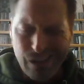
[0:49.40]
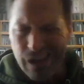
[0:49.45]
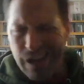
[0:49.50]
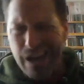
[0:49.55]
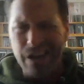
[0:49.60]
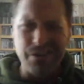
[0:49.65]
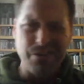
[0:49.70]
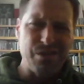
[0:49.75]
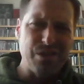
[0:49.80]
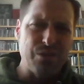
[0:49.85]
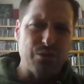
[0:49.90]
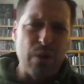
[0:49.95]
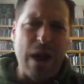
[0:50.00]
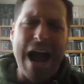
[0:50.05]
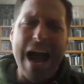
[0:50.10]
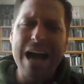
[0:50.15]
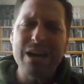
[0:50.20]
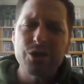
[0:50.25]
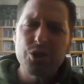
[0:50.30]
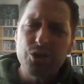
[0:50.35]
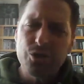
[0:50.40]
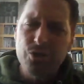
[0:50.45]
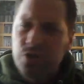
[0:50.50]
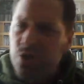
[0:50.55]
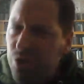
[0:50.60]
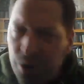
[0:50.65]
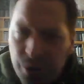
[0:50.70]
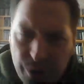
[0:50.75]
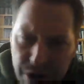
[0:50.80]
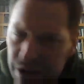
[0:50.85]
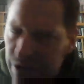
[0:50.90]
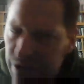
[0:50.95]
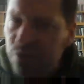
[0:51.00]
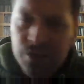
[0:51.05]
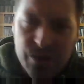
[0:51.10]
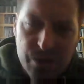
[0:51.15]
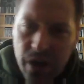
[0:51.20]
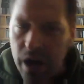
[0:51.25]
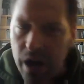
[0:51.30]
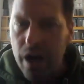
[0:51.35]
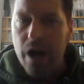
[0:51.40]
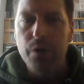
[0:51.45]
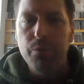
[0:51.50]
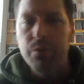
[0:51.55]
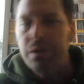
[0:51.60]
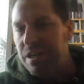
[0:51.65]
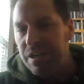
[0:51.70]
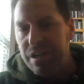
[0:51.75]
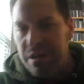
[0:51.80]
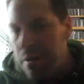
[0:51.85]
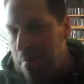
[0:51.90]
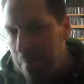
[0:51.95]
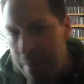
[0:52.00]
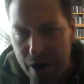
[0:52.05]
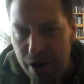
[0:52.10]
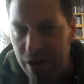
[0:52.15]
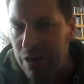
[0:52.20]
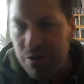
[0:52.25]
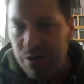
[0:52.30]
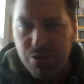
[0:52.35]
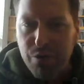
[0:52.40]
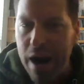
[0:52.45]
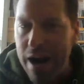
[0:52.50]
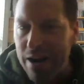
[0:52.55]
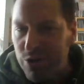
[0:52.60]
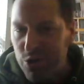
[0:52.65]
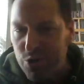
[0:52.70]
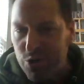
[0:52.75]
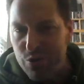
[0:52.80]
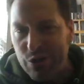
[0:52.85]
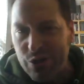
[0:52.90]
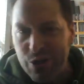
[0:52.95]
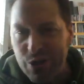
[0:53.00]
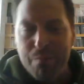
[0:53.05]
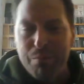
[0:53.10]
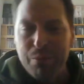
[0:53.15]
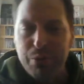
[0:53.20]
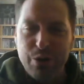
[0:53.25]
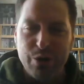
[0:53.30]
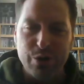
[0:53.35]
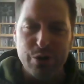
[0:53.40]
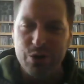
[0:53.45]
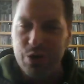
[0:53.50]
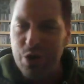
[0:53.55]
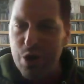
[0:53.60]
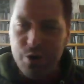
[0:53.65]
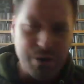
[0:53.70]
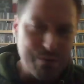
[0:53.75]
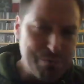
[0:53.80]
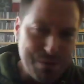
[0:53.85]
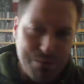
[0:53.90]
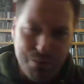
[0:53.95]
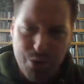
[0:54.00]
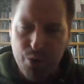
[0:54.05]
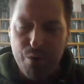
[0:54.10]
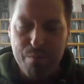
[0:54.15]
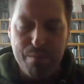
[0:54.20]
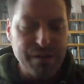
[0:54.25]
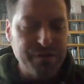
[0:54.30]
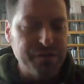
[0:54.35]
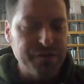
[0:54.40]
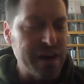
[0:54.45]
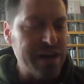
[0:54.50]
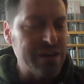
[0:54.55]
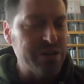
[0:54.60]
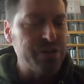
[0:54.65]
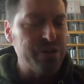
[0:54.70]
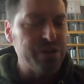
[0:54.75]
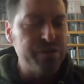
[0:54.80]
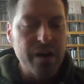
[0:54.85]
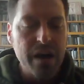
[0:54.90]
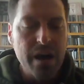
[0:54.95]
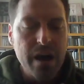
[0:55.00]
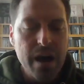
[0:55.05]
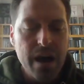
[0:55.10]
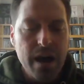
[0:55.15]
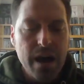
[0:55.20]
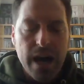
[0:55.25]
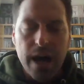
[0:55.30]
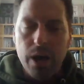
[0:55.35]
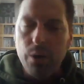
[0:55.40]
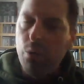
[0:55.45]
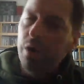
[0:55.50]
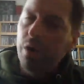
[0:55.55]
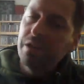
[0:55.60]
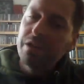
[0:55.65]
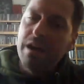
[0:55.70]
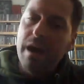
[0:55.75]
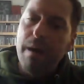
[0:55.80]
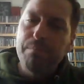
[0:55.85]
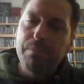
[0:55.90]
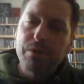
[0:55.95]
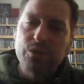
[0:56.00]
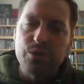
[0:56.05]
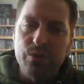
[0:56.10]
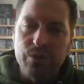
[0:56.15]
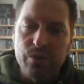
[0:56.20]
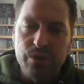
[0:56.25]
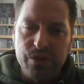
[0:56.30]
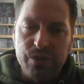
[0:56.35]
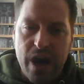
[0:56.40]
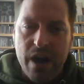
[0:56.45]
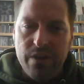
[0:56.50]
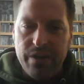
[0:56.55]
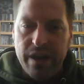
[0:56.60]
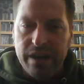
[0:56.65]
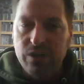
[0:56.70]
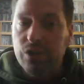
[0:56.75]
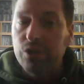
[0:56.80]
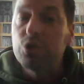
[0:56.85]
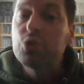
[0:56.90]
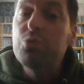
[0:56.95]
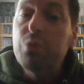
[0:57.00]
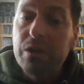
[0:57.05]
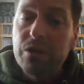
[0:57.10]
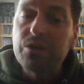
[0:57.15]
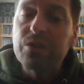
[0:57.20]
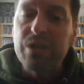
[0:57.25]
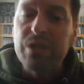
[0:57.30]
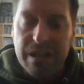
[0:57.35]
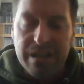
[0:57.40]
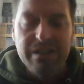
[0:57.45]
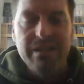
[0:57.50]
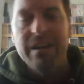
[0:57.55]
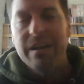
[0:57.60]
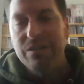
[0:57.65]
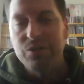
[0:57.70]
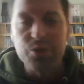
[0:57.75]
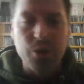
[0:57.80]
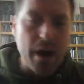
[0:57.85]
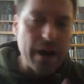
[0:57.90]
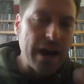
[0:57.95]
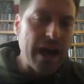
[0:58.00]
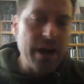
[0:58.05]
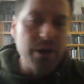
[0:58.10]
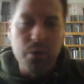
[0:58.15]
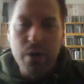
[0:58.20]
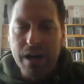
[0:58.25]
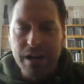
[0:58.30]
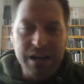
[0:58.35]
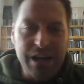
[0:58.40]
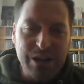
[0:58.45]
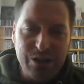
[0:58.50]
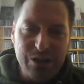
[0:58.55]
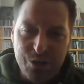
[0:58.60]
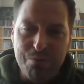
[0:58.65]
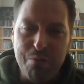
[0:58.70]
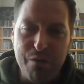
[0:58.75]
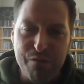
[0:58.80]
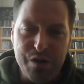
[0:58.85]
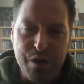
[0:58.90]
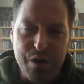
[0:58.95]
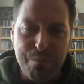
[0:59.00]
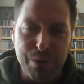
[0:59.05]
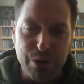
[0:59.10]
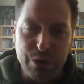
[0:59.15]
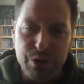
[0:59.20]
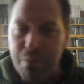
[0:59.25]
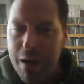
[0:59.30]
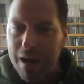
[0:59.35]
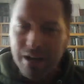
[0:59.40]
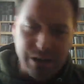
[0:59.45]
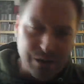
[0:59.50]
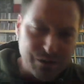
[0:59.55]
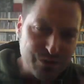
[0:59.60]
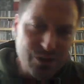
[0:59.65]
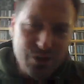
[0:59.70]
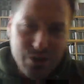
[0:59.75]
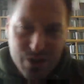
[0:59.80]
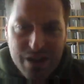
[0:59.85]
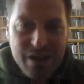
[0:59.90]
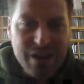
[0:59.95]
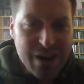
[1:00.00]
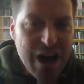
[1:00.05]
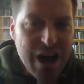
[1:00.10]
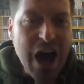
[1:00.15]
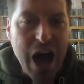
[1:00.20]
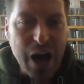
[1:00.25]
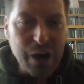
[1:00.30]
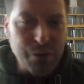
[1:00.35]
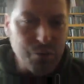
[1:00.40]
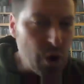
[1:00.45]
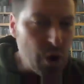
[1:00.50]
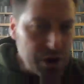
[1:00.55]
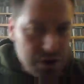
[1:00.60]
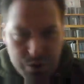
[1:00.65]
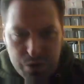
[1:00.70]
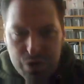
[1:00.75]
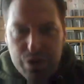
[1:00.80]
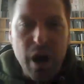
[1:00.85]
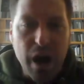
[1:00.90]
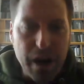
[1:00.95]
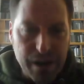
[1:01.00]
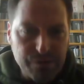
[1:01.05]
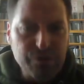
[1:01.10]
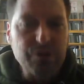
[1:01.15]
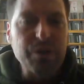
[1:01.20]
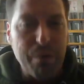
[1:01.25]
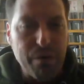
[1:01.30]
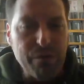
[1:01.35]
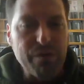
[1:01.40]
kind of thrash series. We did an American thrash series a couple of years ago that people were big fans of. And one of the episodes is on like the Swiss scene. And so I kind of want to get some of your perspectives on what you thought of some